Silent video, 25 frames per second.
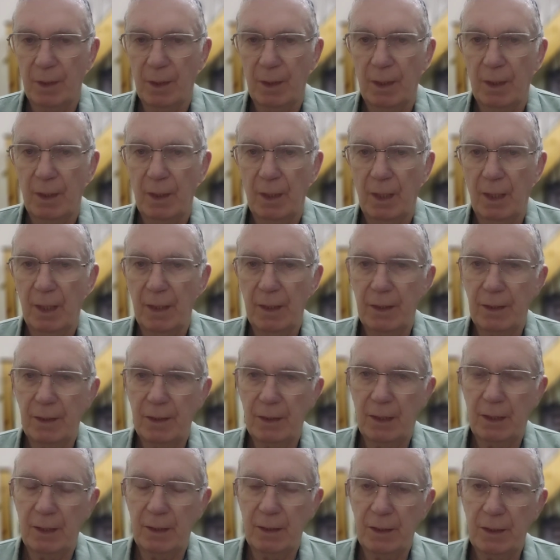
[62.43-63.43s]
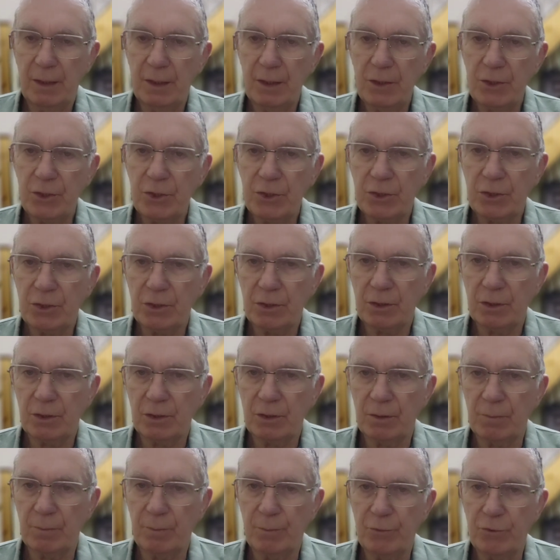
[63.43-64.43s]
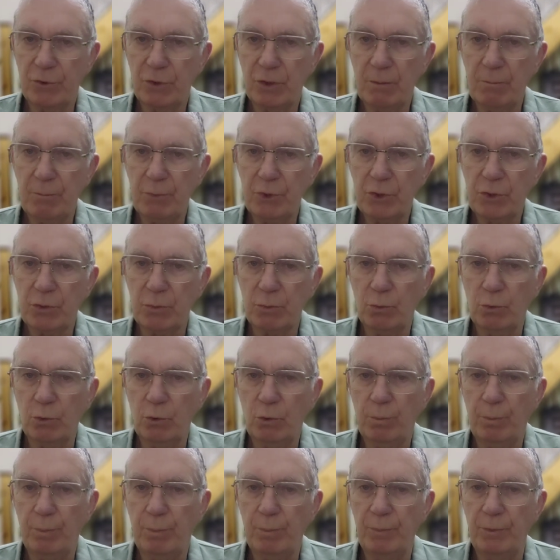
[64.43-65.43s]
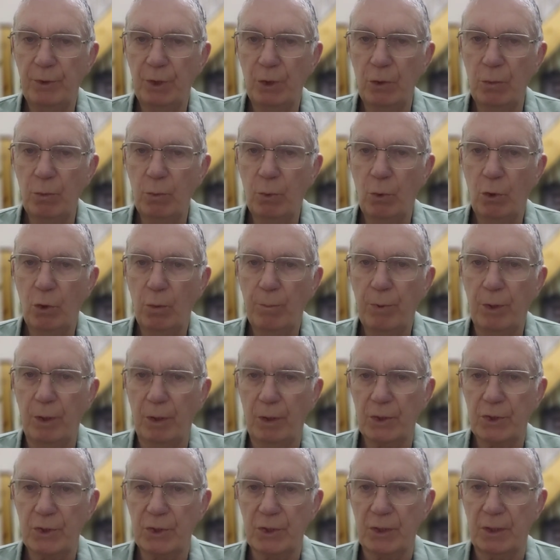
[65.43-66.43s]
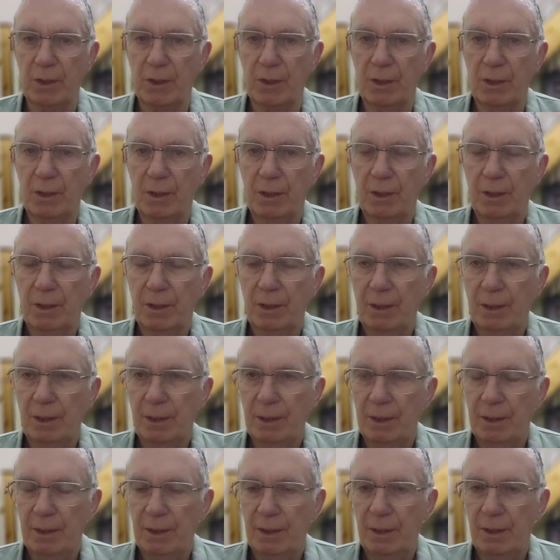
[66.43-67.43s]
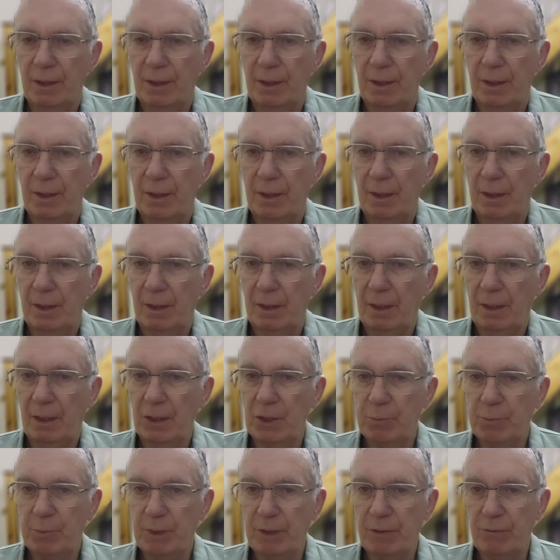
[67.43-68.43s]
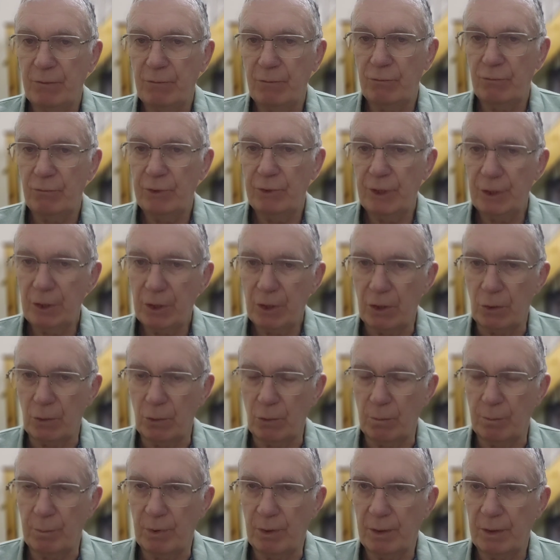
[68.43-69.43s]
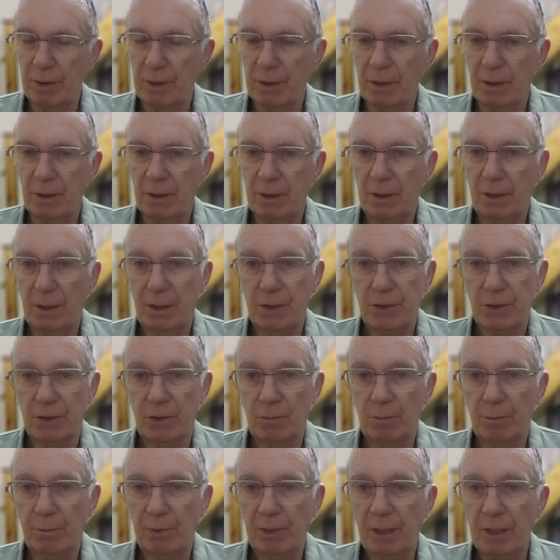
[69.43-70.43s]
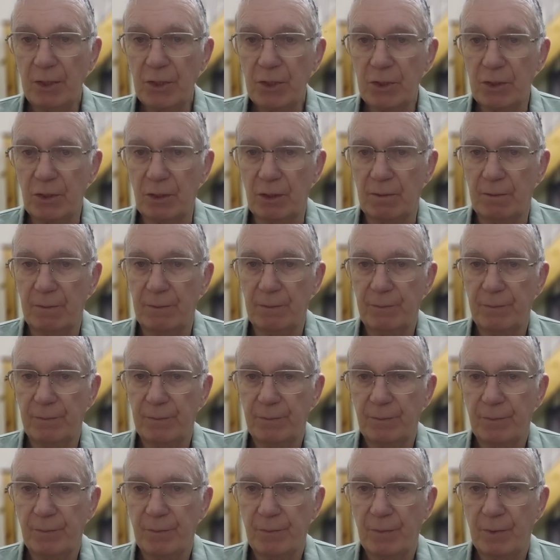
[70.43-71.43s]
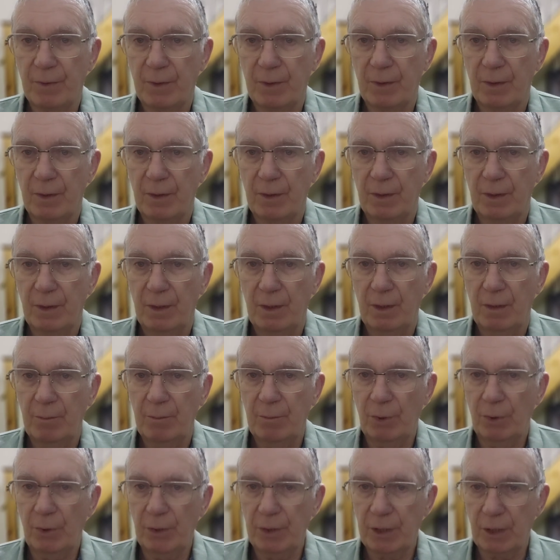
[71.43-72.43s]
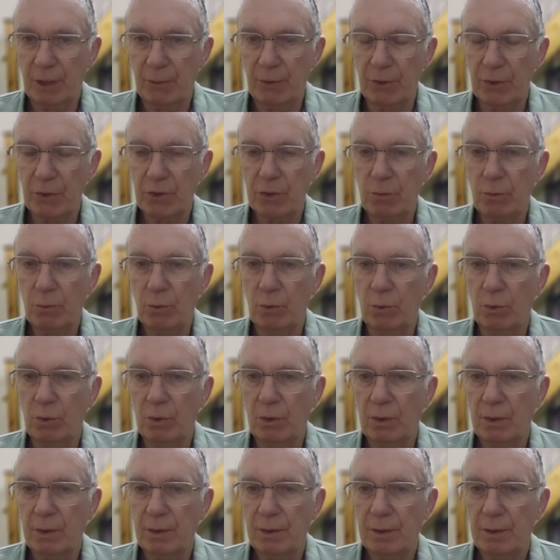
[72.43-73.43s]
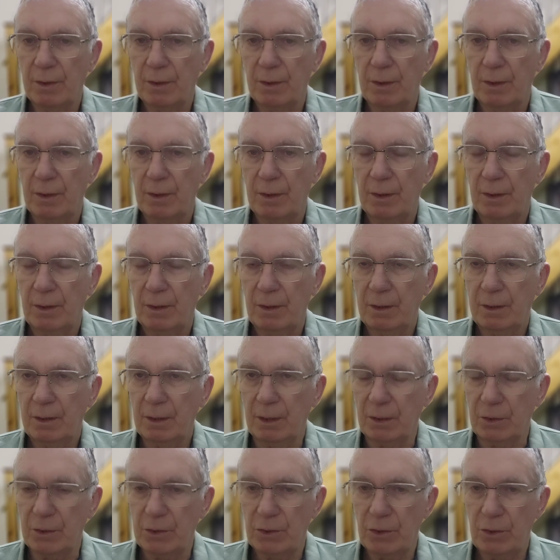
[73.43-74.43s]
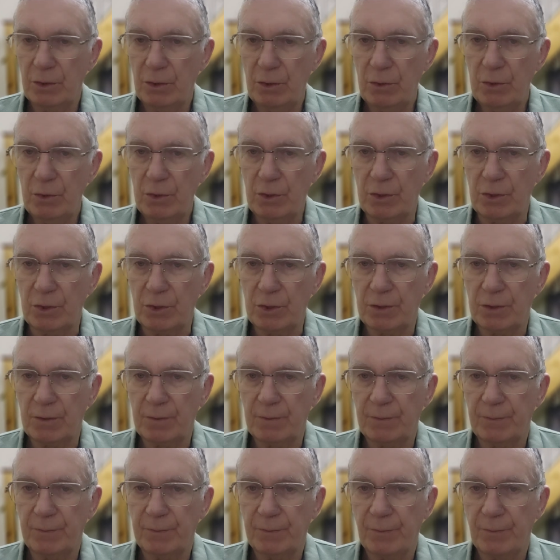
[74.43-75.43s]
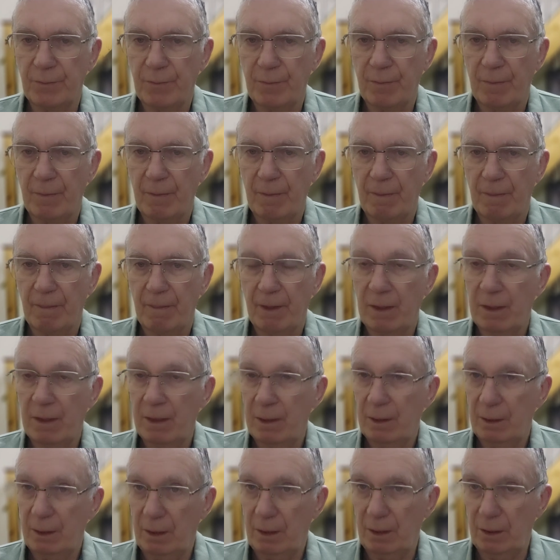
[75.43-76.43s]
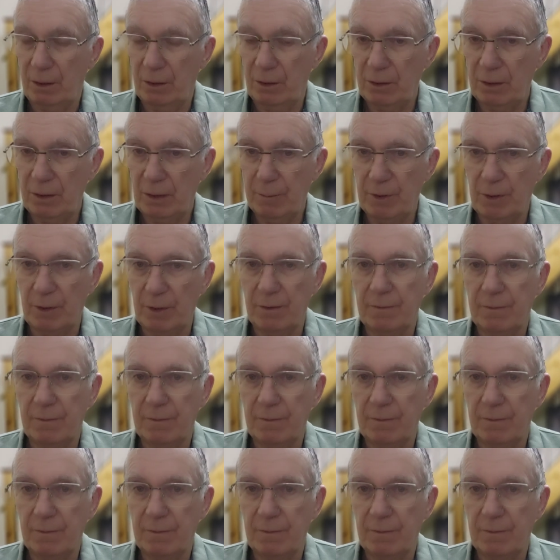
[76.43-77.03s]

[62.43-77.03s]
And Trump's no war policy has been ridiculed by his own bluster by going to war against the Houthis in Yemen.